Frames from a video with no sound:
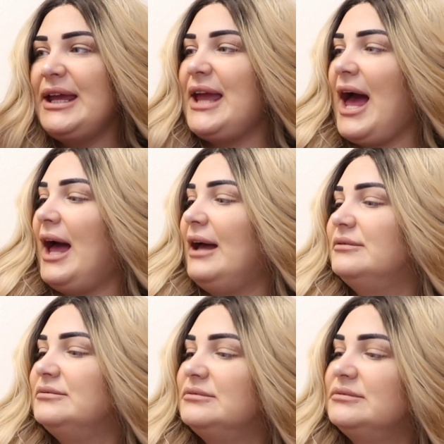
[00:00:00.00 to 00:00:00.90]
yeah
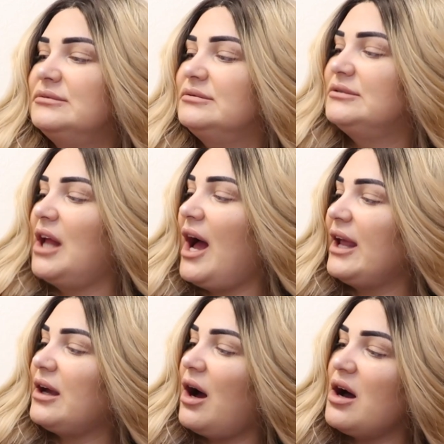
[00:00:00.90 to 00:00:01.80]

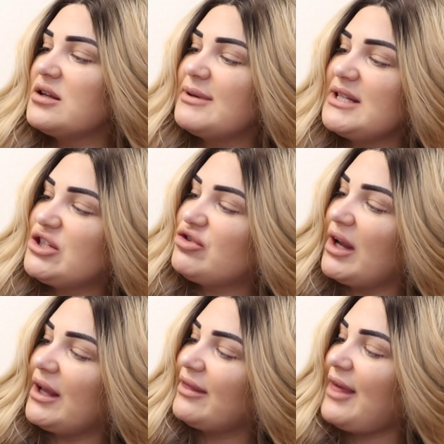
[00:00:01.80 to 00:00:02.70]
like i was meant to
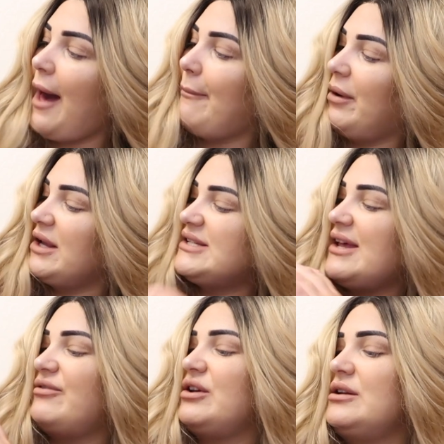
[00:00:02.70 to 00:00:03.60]
drink that by
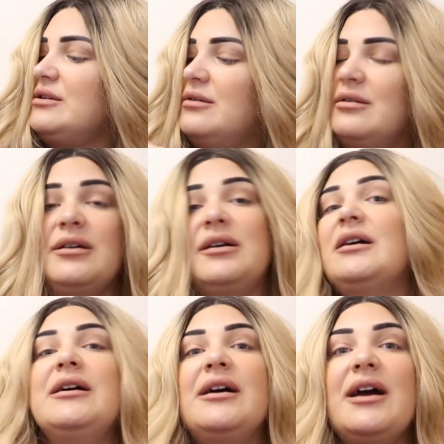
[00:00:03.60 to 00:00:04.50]
seven
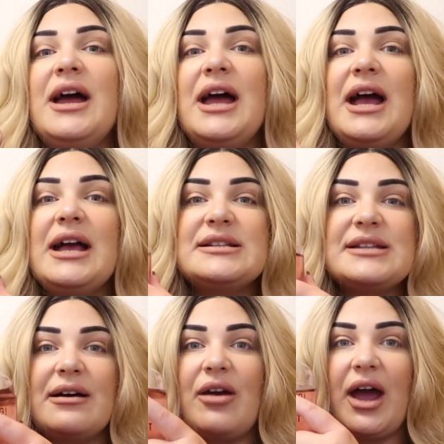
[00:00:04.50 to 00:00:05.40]
it's
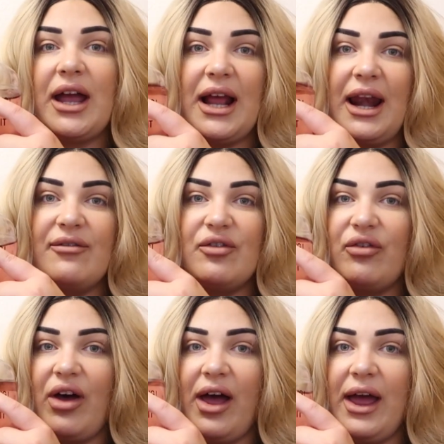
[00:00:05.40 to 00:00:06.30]
now like
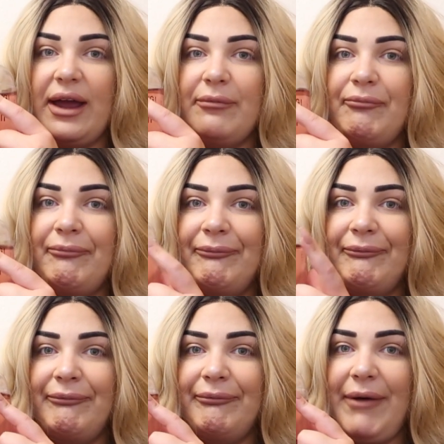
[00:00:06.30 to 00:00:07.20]
11.30
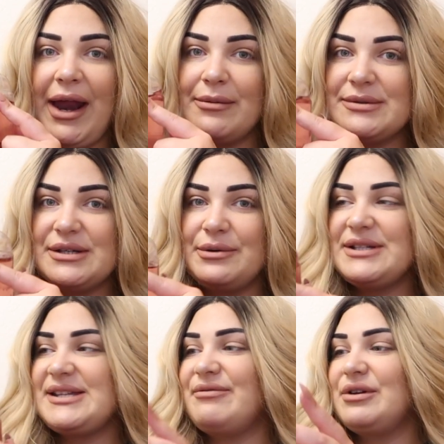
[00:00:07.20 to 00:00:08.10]
and i'm still
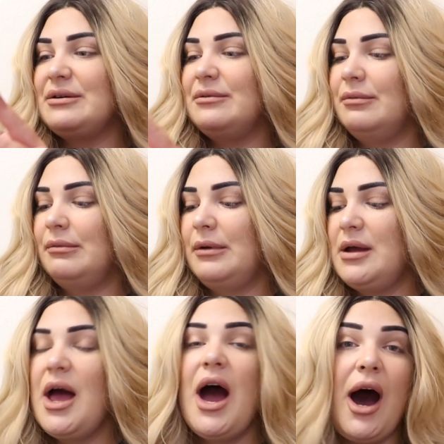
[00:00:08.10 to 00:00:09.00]
at seven
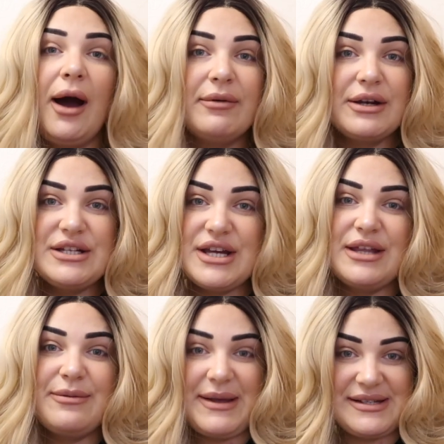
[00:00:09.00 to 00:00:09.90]
i'm gonna do
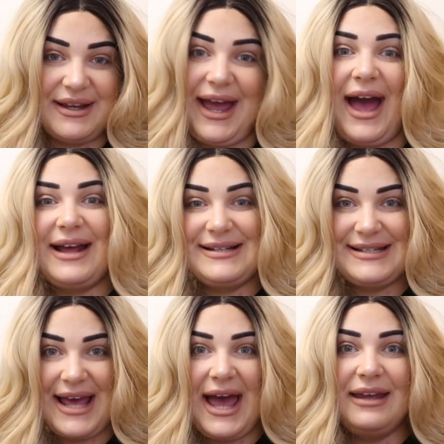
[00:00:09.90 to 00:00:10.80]
the best i can
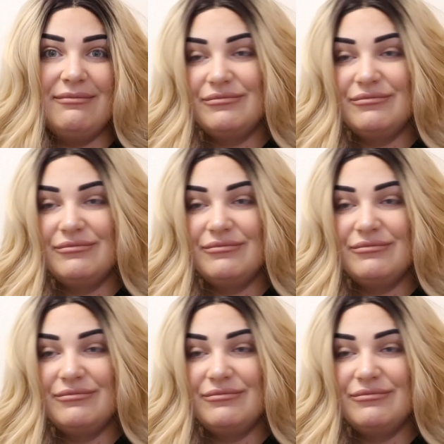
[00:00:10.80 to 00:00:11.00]
today